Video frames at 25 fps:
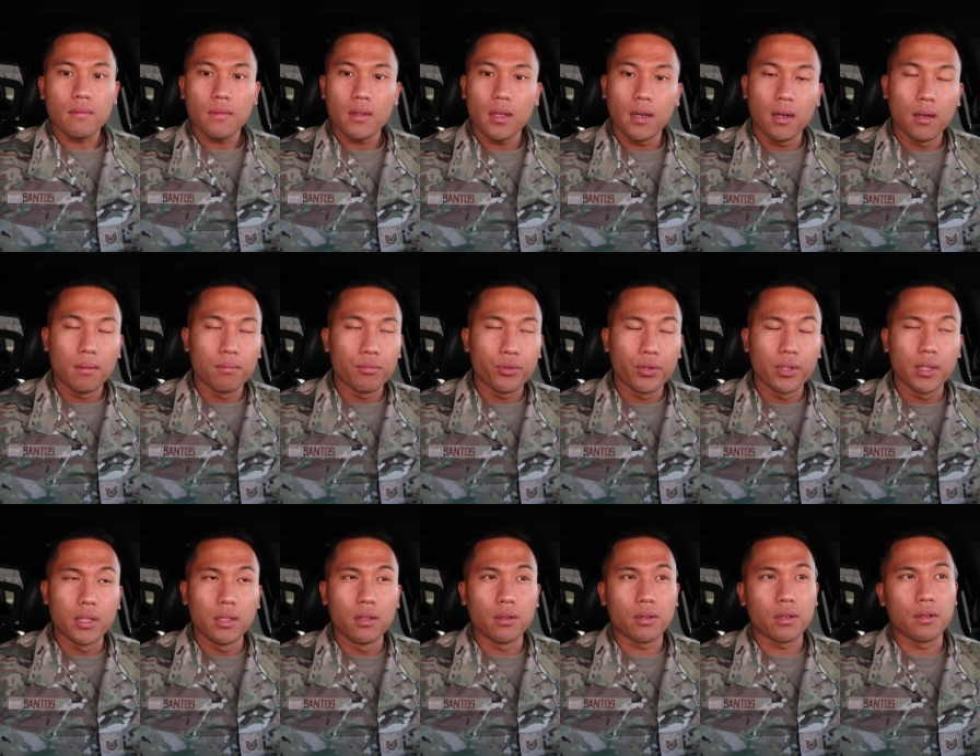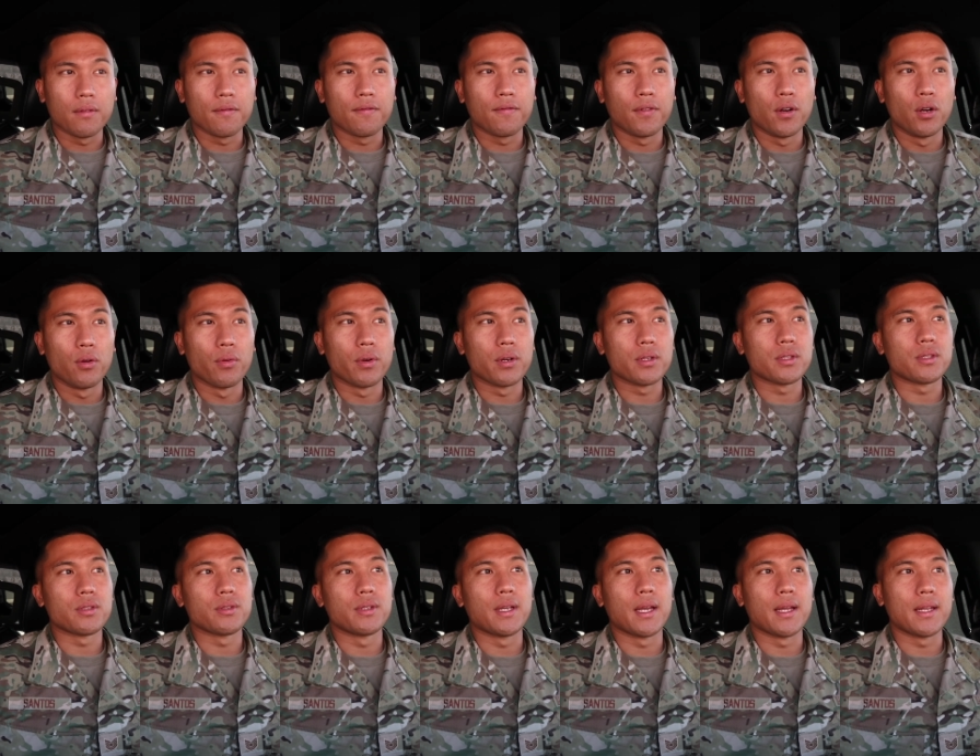I'm really looking forward
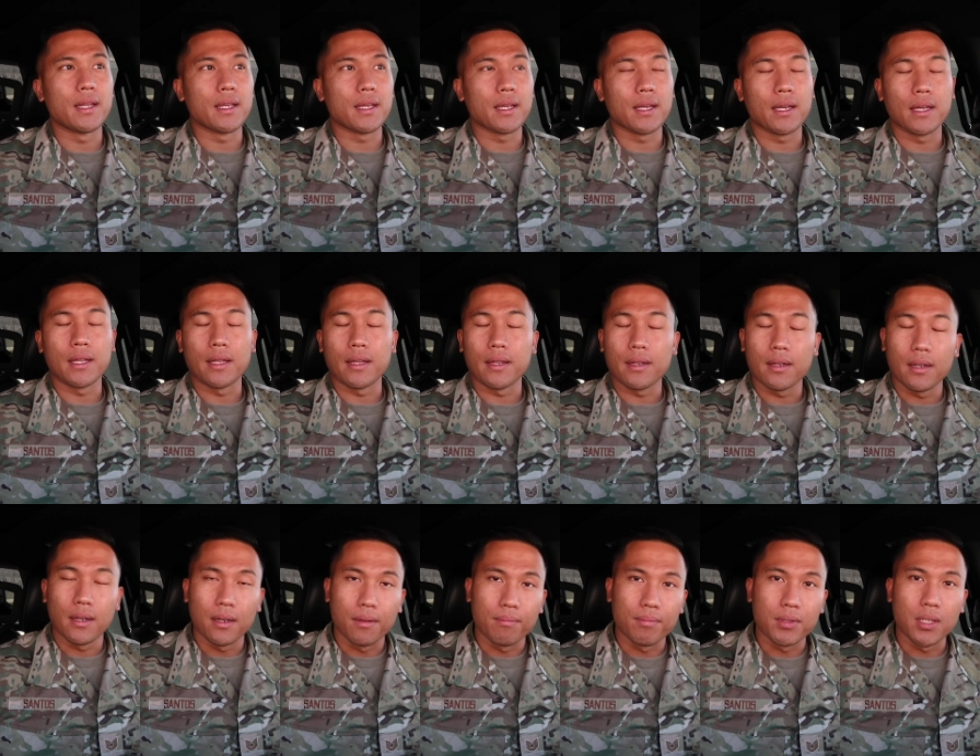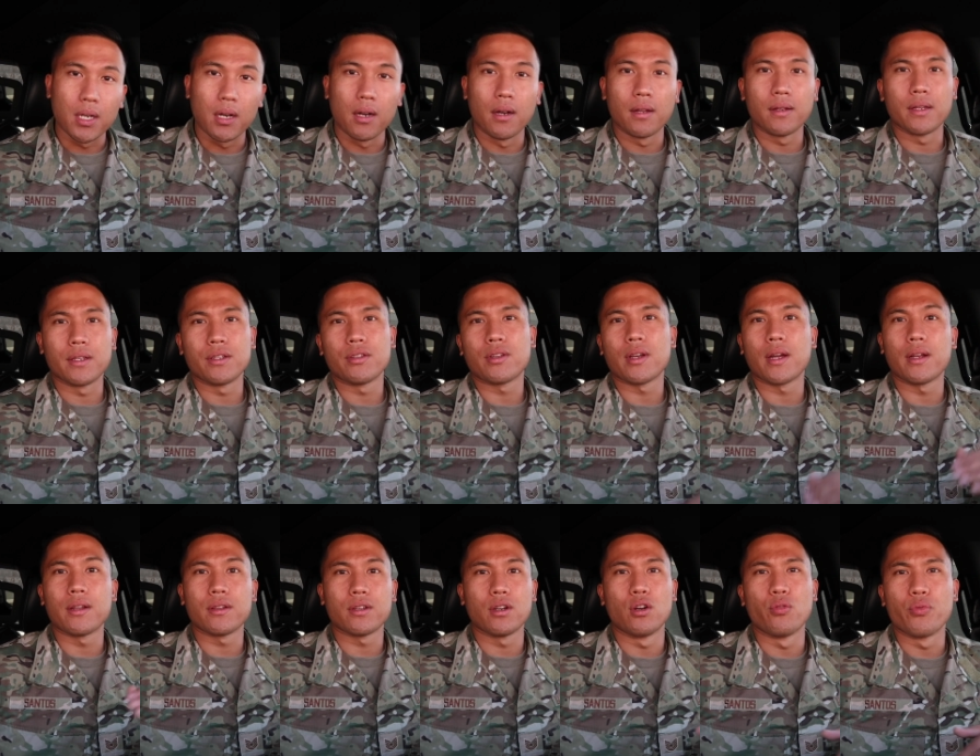to getting it done. And you
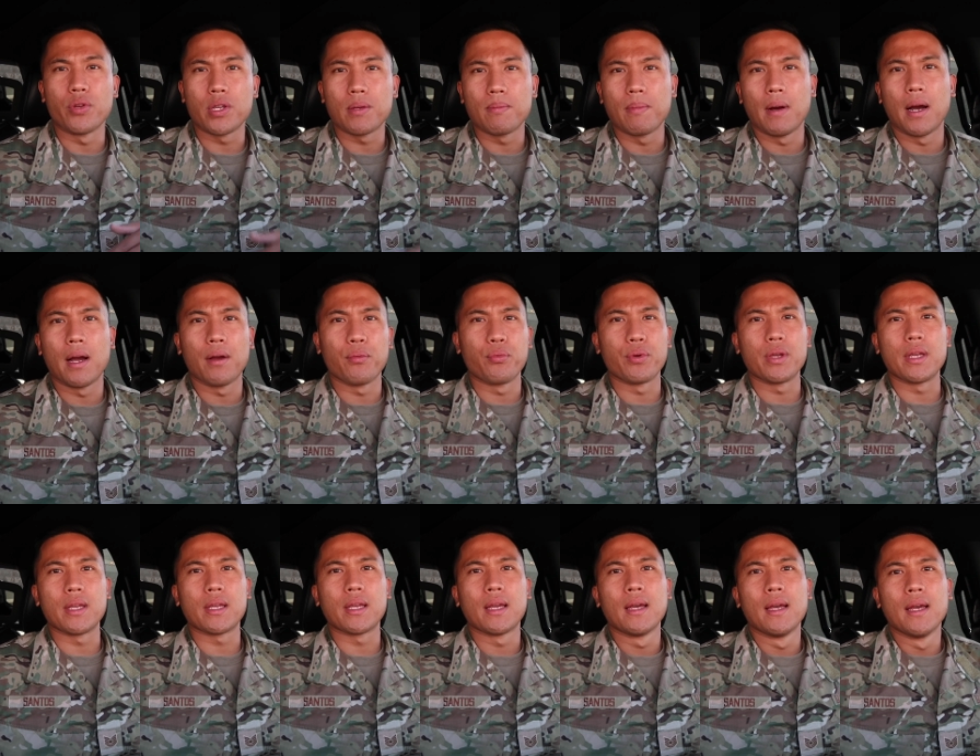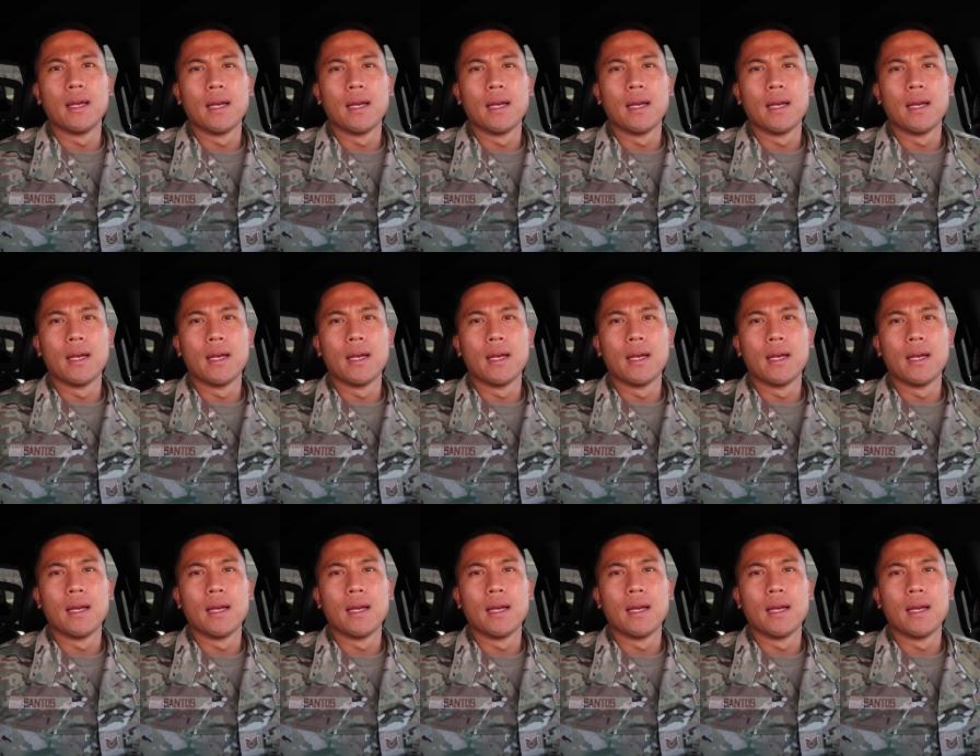kind of go week by week.